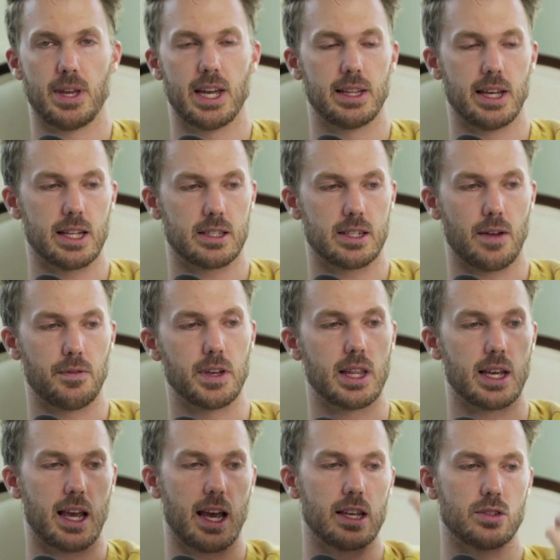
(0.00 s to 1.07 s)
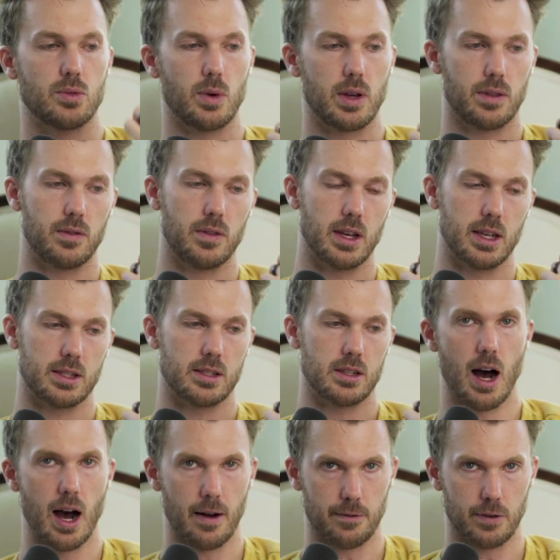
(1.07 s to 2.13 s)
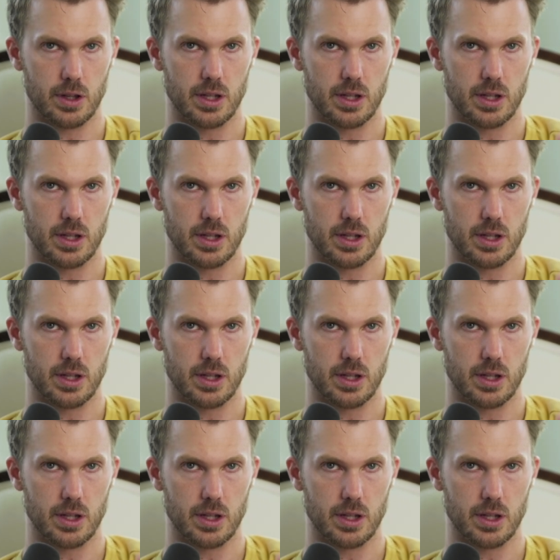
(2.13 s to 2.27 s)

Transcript: And that's definitely the case with this offer.